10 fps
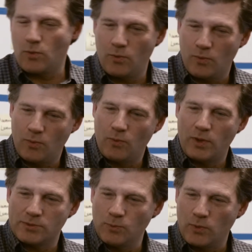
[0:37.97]

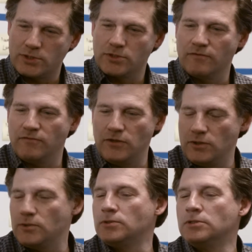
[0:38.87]
What's your
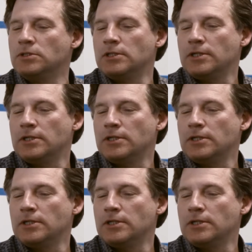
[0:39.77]
view?